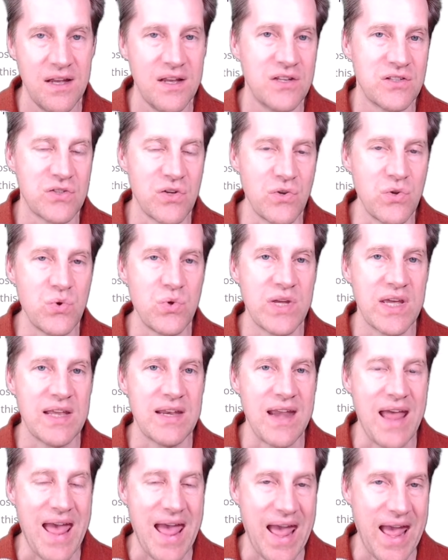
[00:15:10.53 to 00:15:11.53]
So you
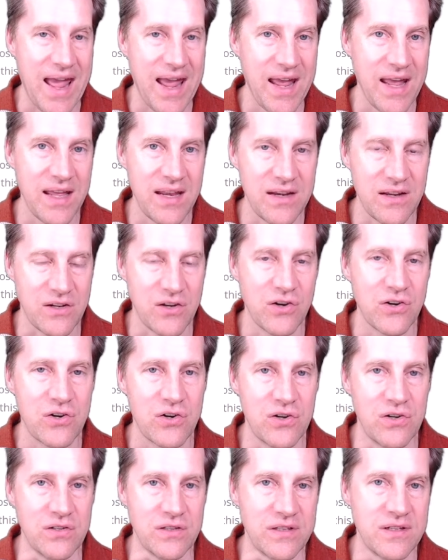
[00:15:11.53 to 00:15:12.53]
can add it
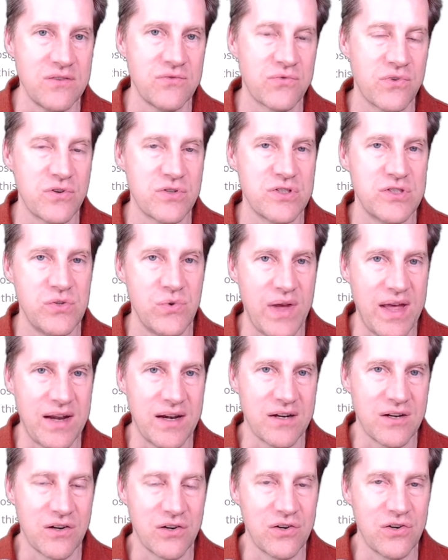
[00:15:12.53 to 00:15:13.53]
concurrently. First, you add
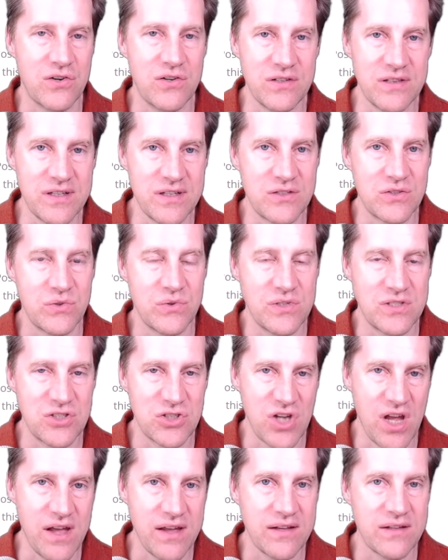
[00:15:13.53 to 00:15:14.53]
it concurrently to the
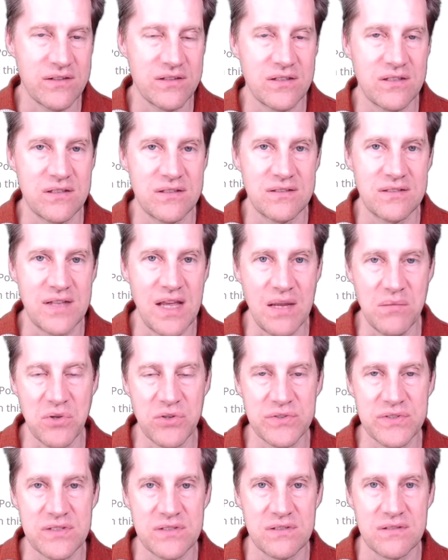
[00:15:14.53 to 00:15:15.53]
child
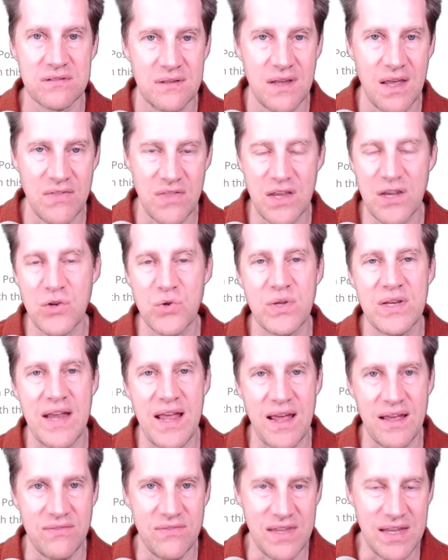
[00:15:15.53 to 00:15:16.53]
tables, and then you can
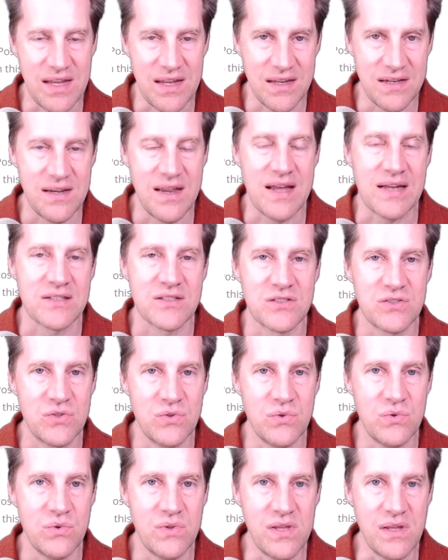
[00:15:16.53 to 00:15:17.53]
add the index
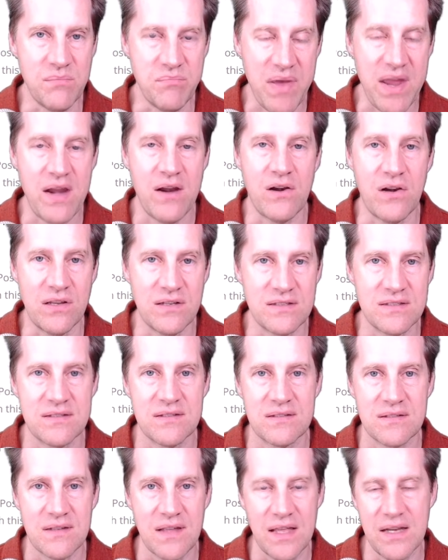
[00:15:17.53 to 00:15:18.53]
to the parent,
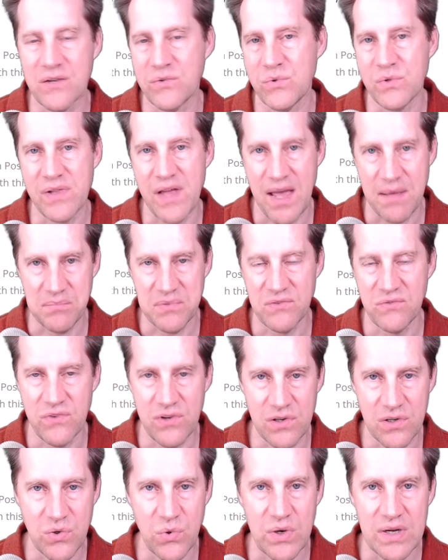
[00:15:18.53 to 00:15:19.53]
and it will happen
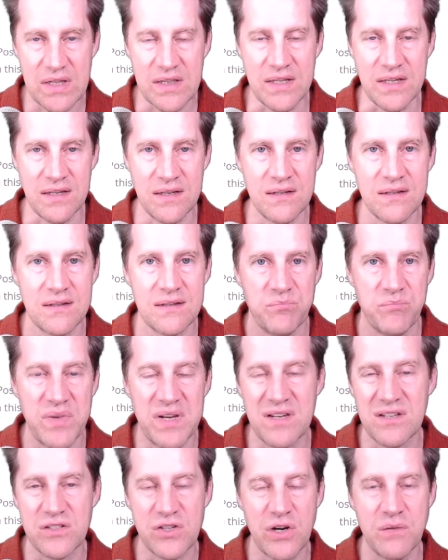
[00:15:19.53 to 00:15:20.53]
very quickly. But
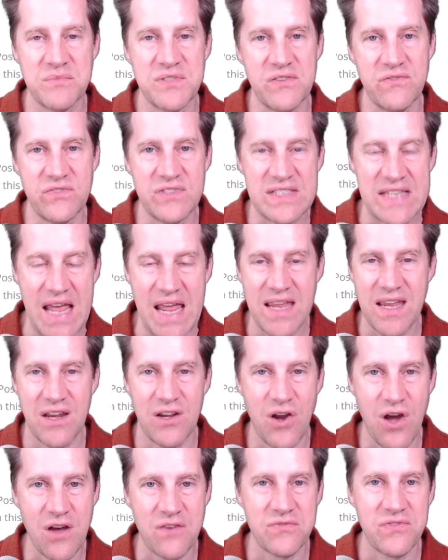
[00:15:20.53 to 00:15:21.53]
in terms of taking
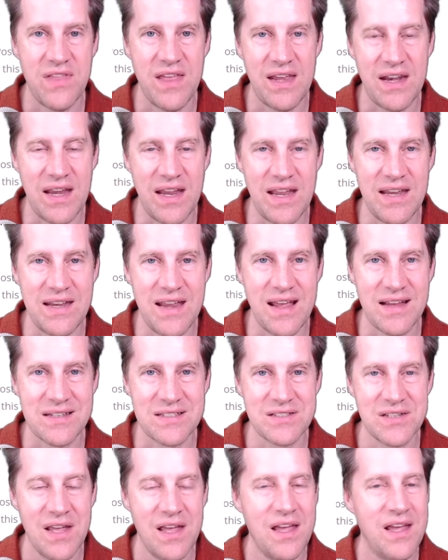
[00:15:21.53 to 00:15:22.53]
off that
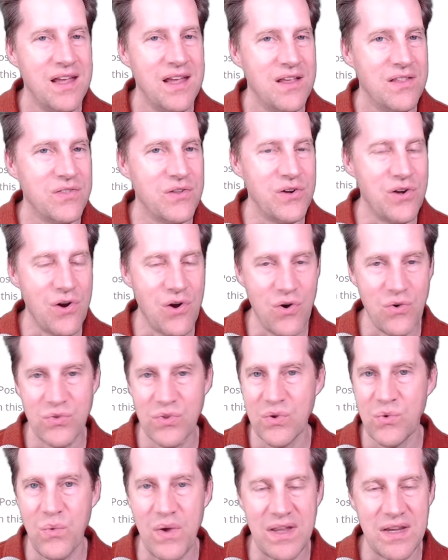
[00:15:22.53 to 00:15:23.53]
index, the
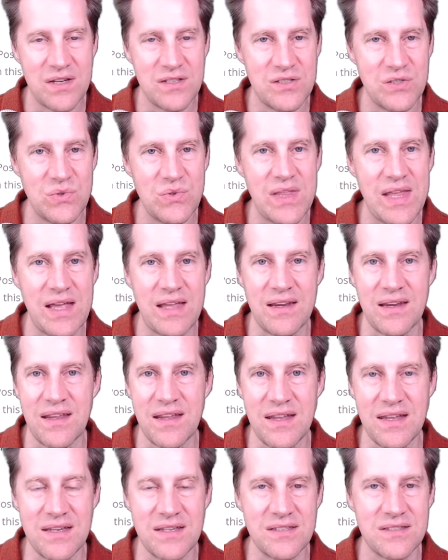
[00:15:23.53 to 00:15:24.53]
only way to do that
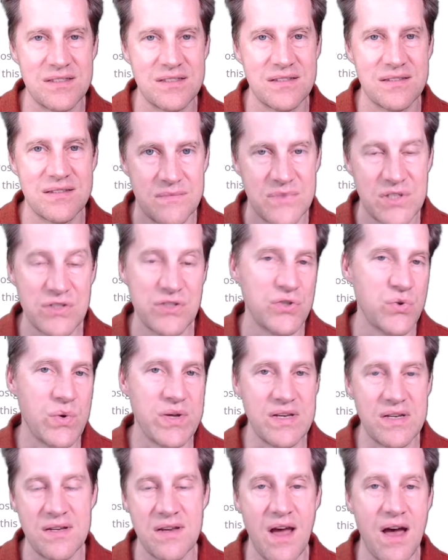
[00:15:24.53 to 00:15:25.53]
is to do
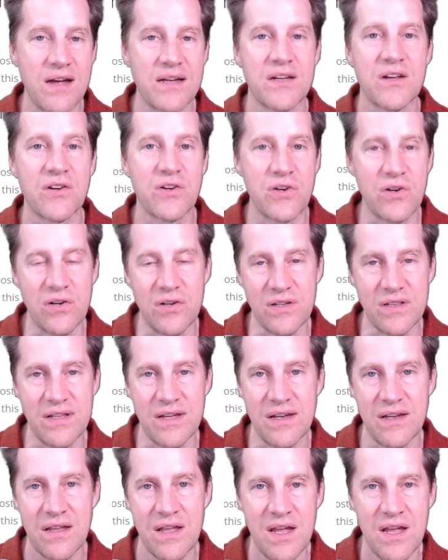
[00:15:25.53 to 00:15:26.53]
it
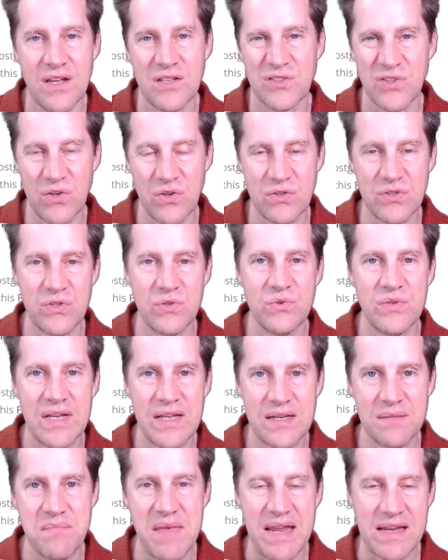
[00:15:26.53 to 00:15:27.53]
non-concurrently. So you do
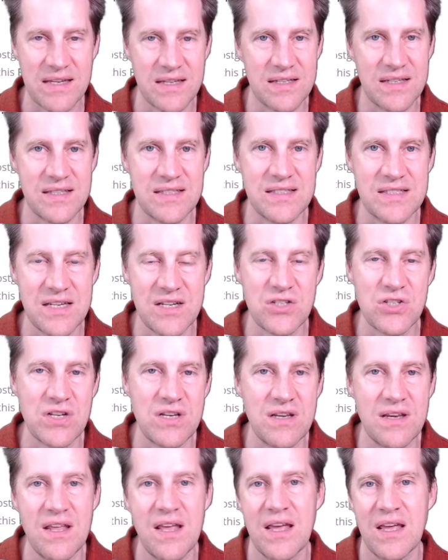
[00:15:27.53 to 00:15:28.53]
need to make a
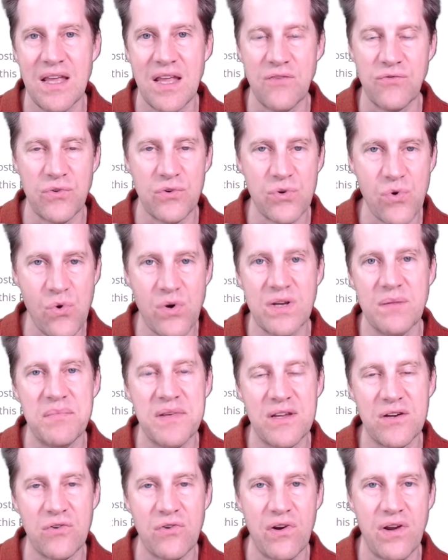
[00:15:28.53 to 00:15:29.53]
decision if you're going to be
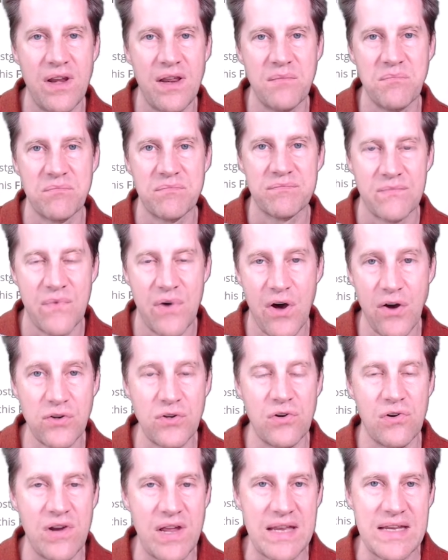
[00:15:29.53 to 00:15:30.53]
creating all
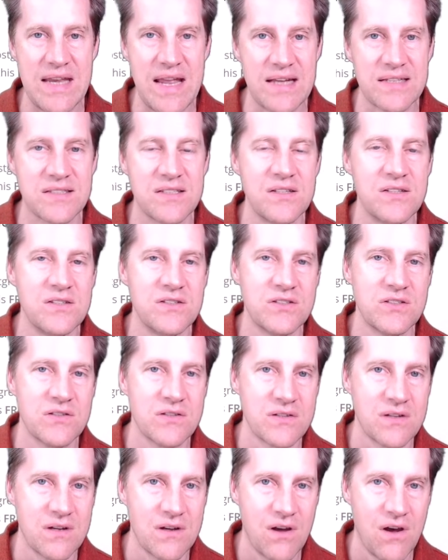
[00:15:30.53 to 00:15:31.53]
your indexes
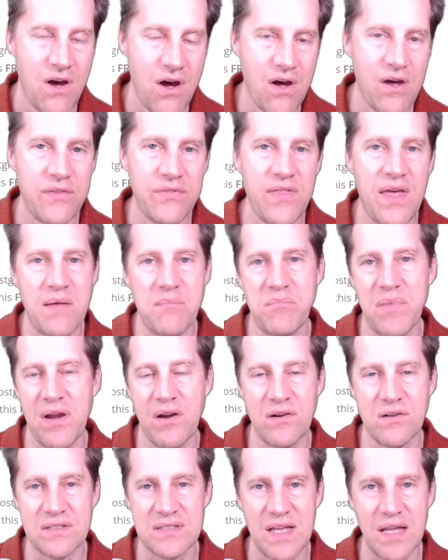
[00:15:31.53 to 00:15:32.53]
on that
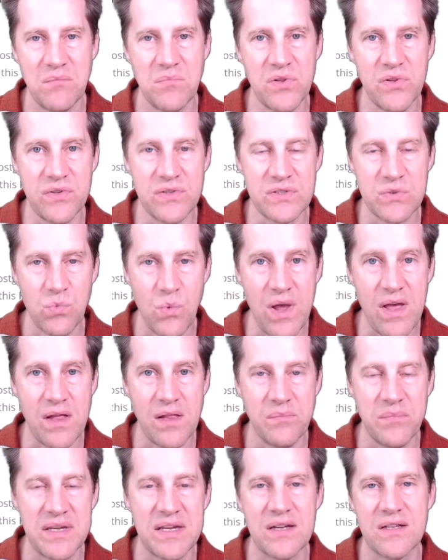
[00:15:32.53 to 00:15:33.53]
parent table as
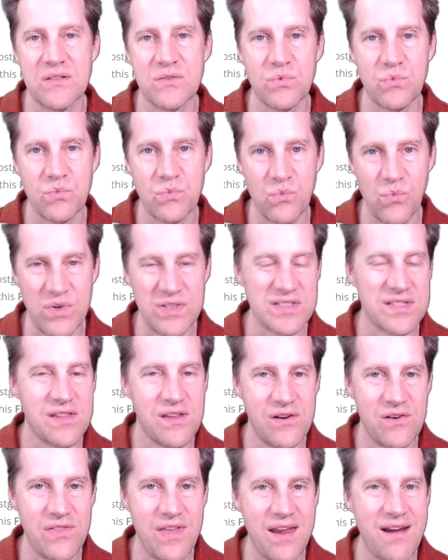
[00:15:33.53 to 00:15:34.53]
well, because once
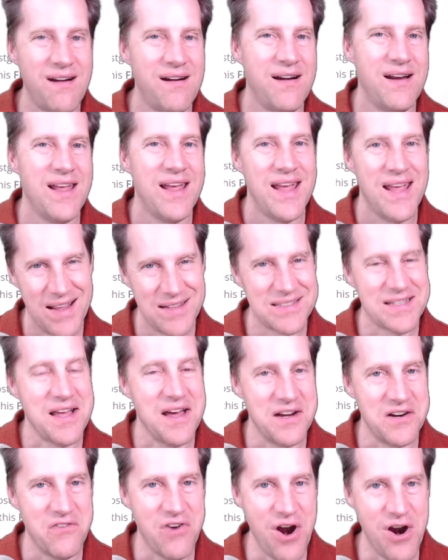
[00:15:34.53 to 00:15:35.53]
they're there, it's
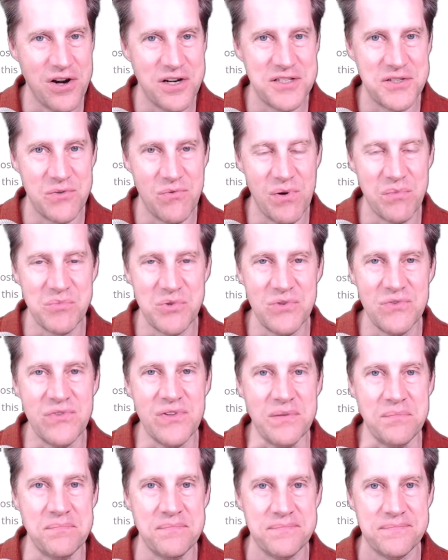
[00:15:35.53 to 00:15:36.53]
kind of hard to remove
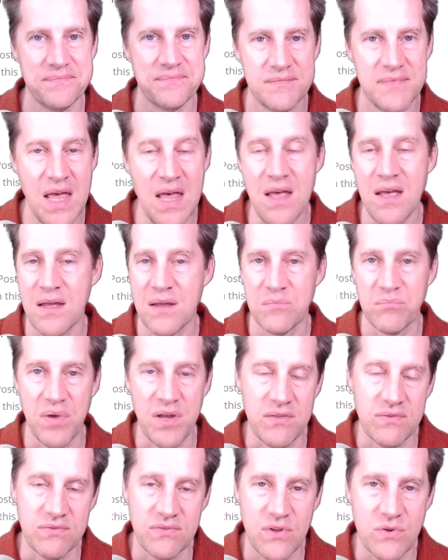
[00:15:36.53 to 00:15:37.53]
them.
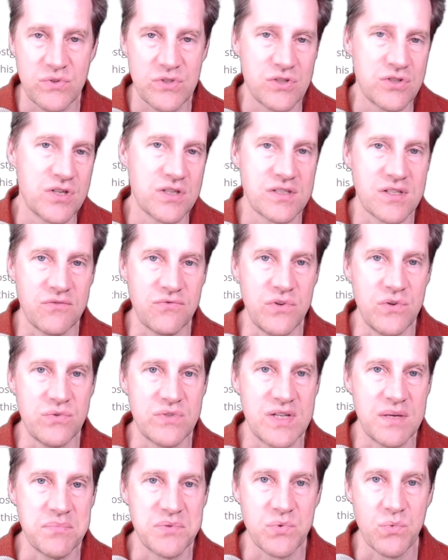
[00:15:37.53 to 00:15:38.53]
But those are just a few
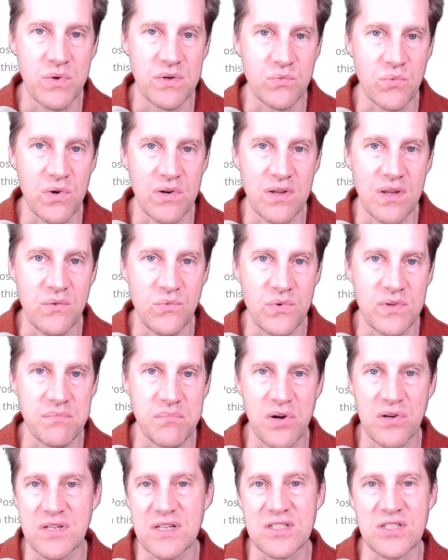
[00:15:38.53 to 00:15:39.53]
tips when working with
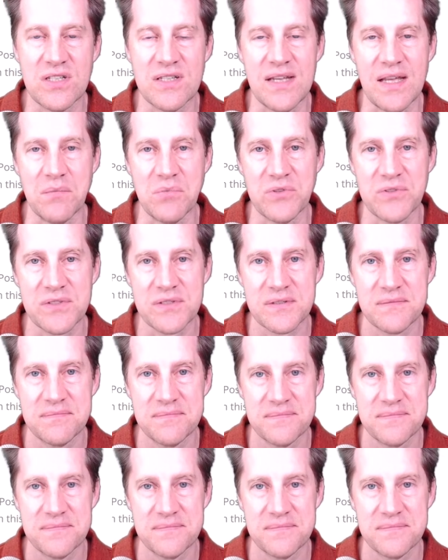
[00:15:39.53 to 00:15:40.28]
partition tables.